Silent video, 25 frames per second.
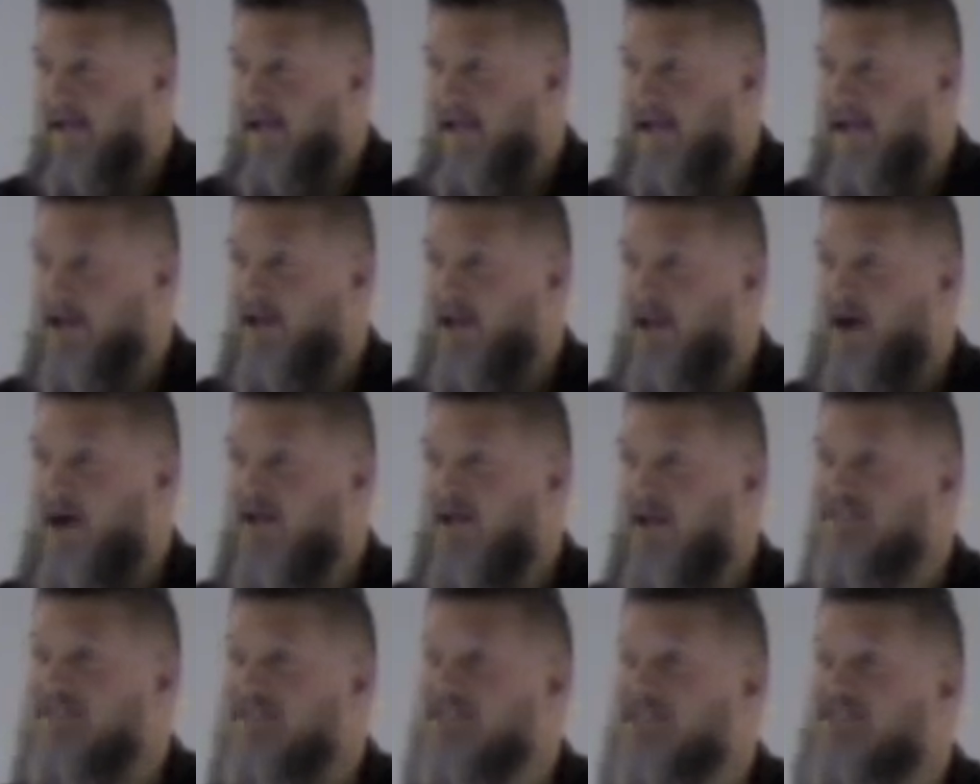and
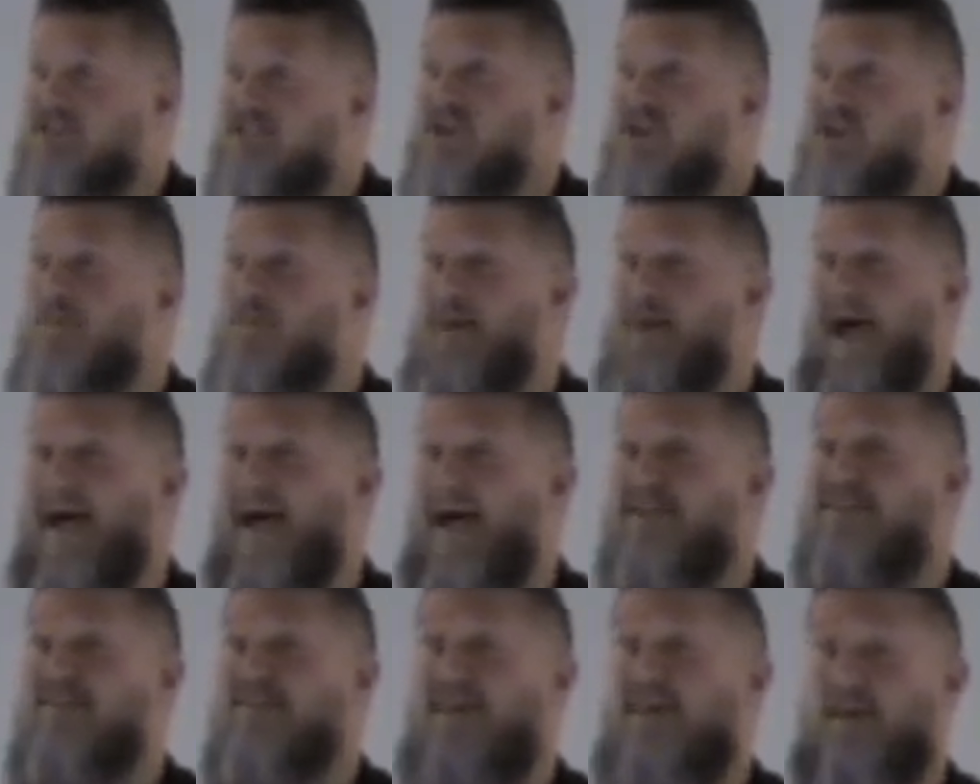cause us to go
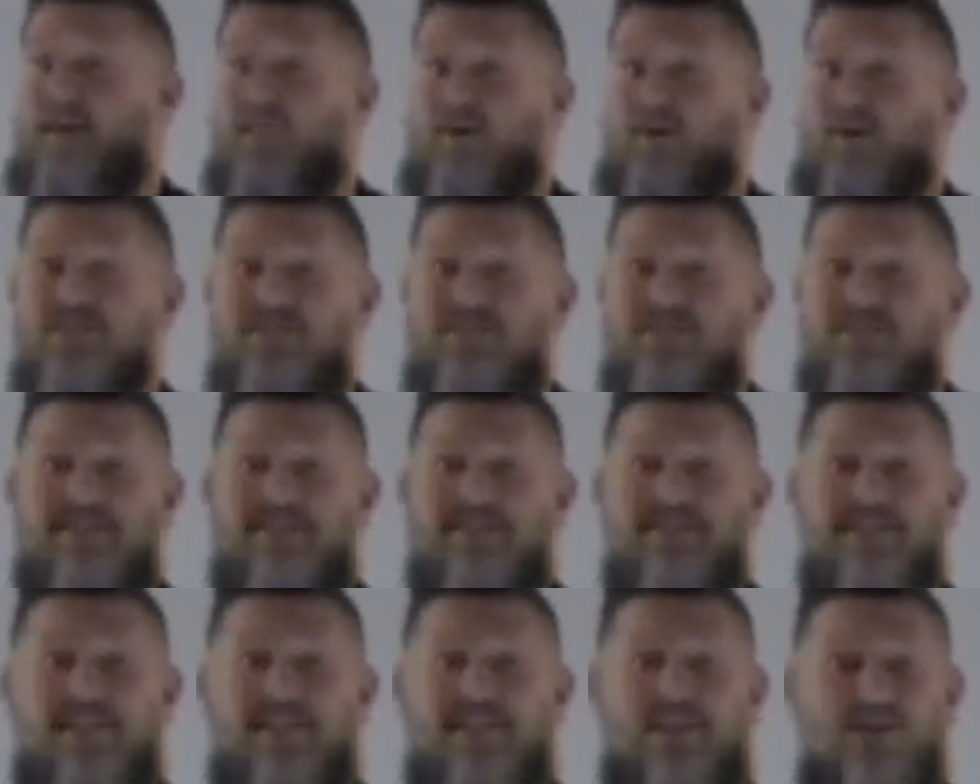back to that person
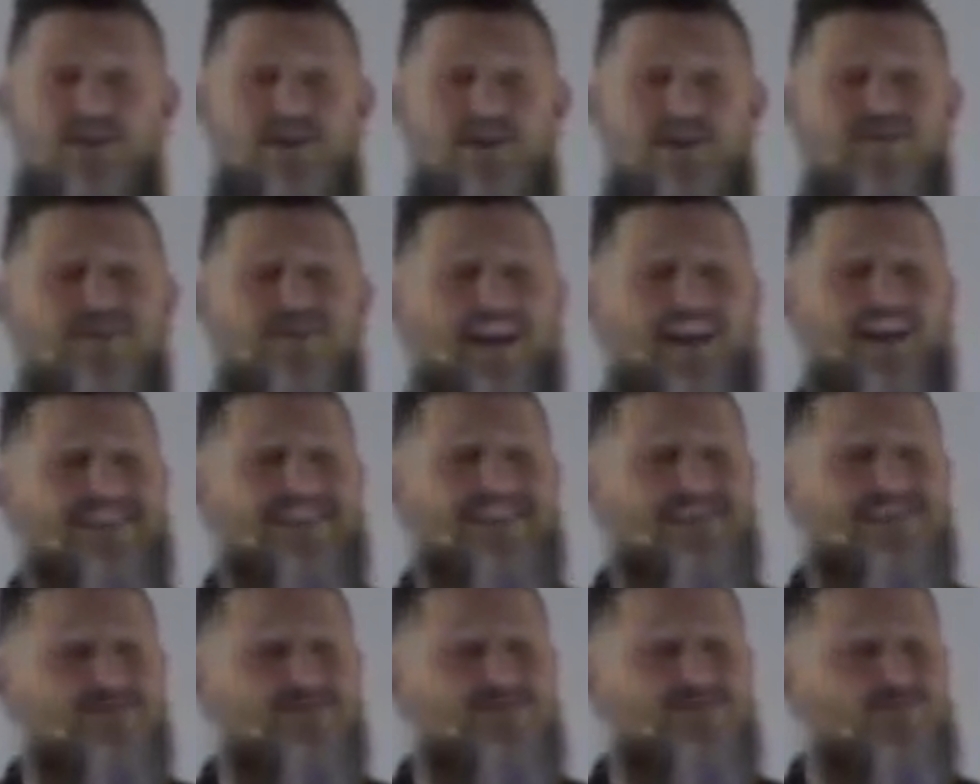and say, you know what I
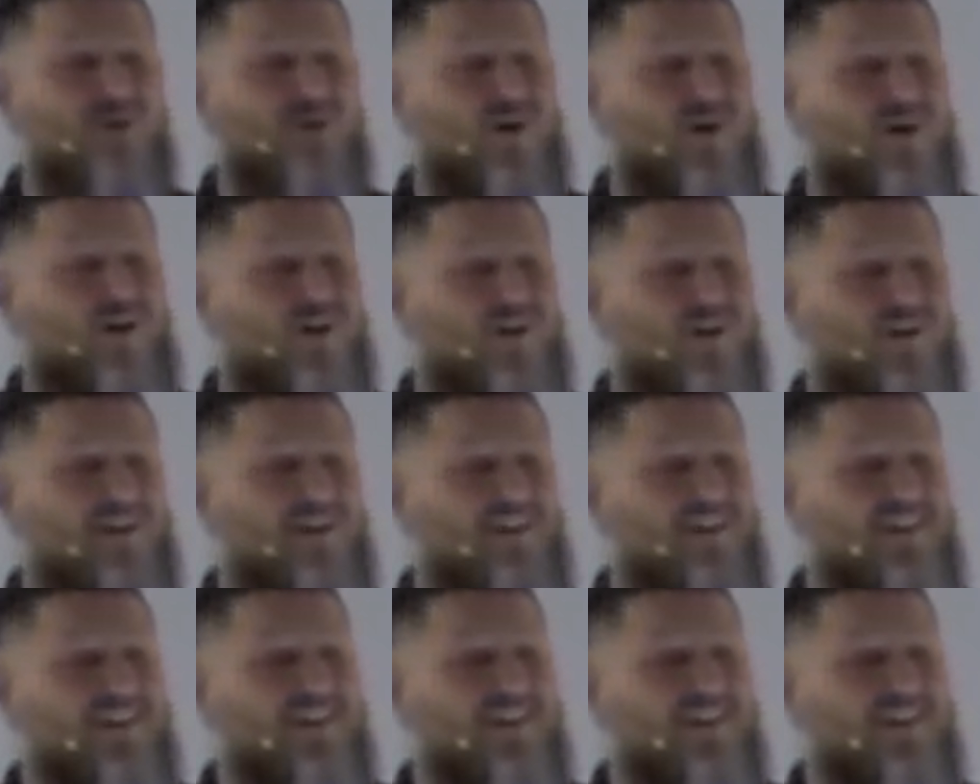did was wrong.